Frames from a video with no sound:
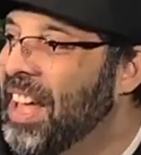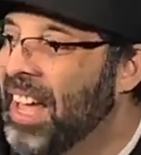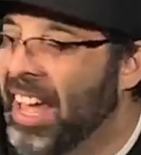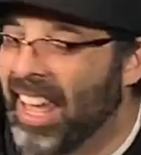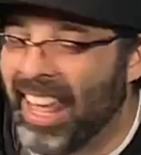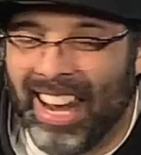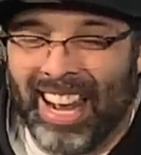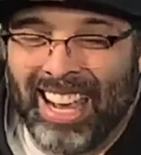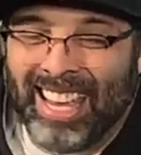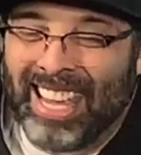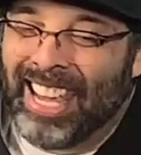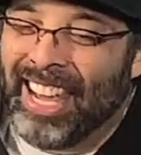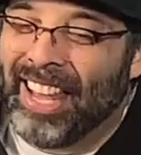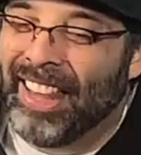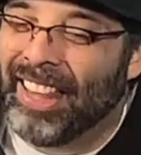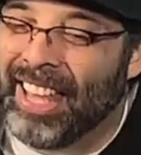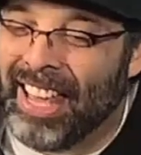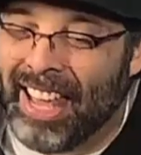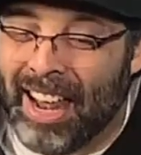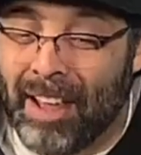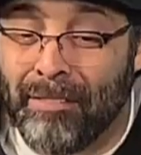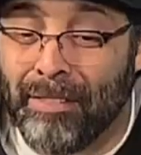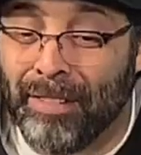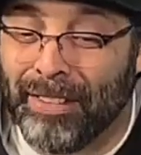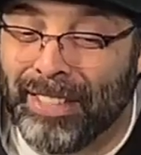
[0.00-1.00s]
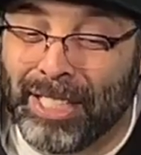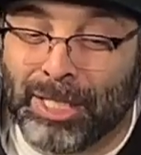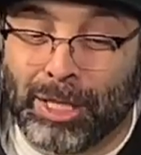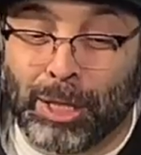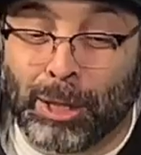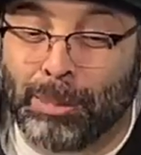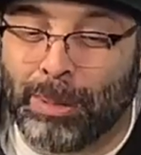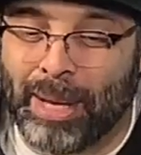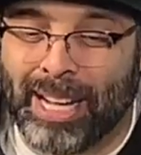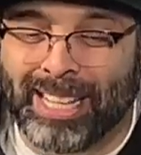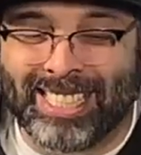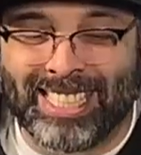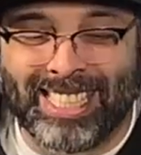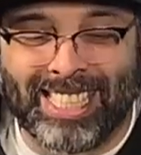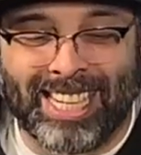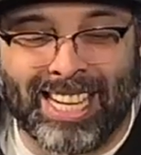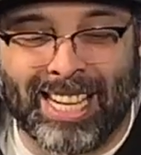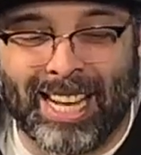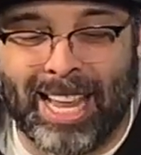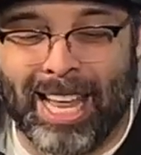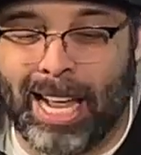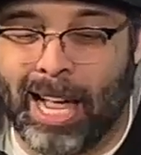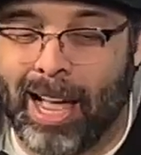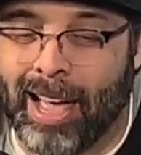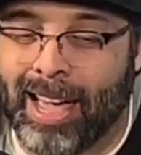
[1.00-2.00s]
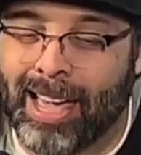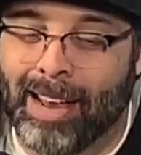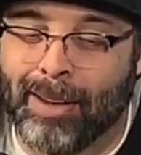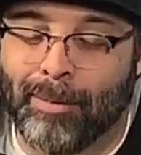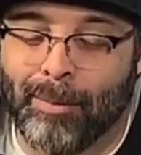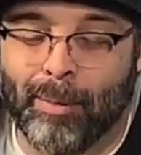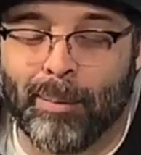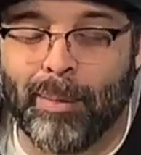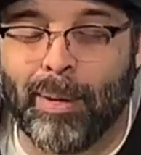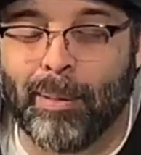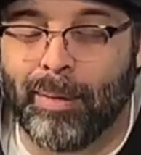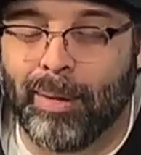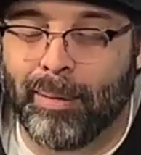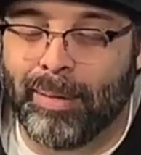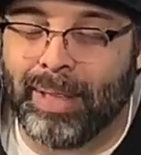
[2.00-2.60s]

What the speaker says: and I get I feel disrespected, and like, I got to remember,